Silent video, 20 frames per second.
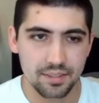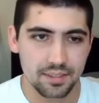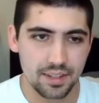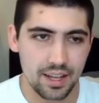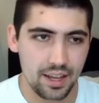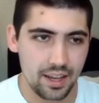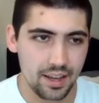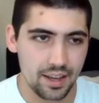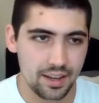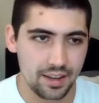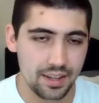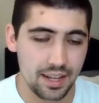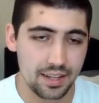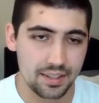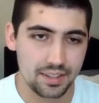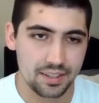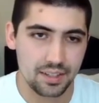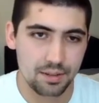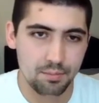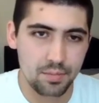and
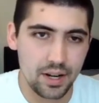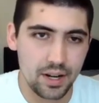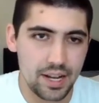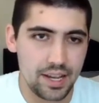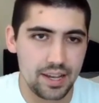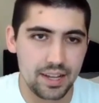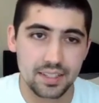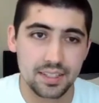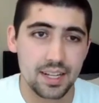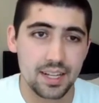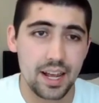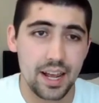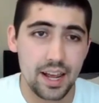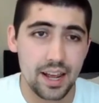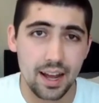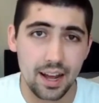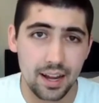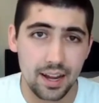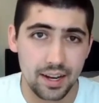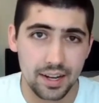that somebody is the
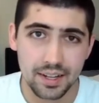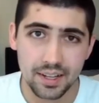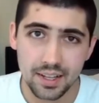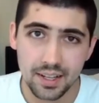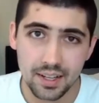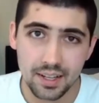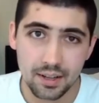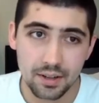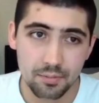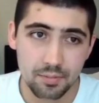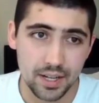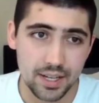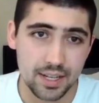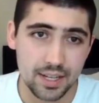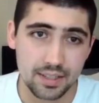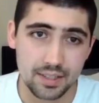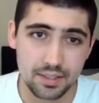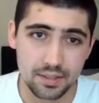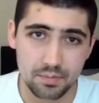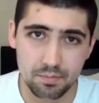AI,
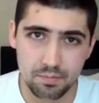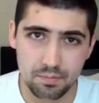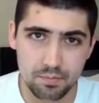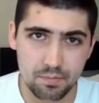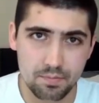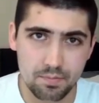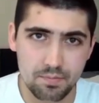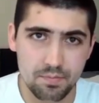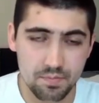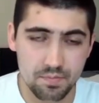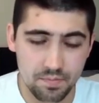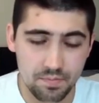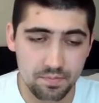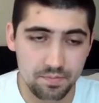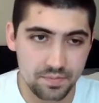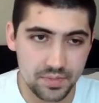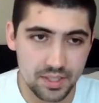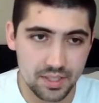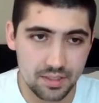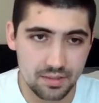because it's
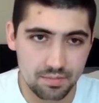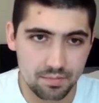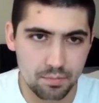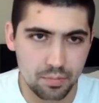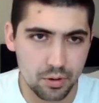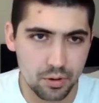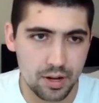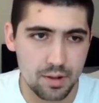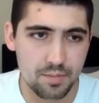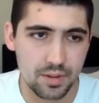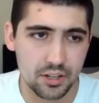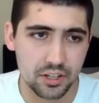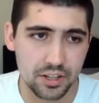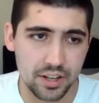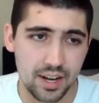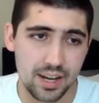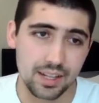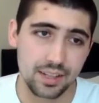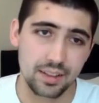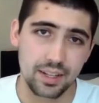pretty much
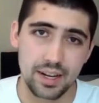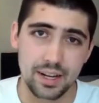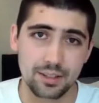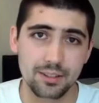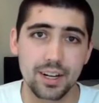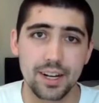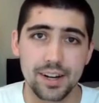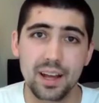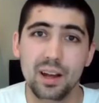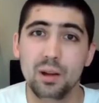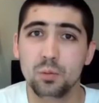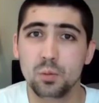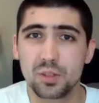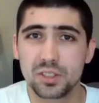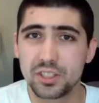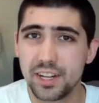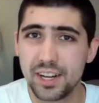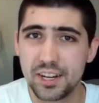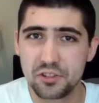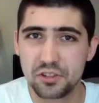godlike right now, and we'll
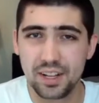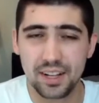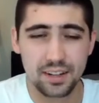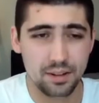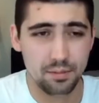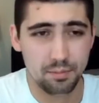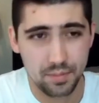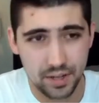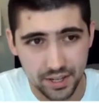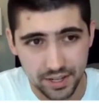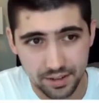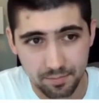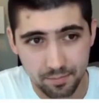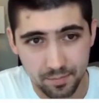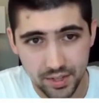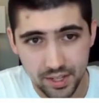change that in a minute.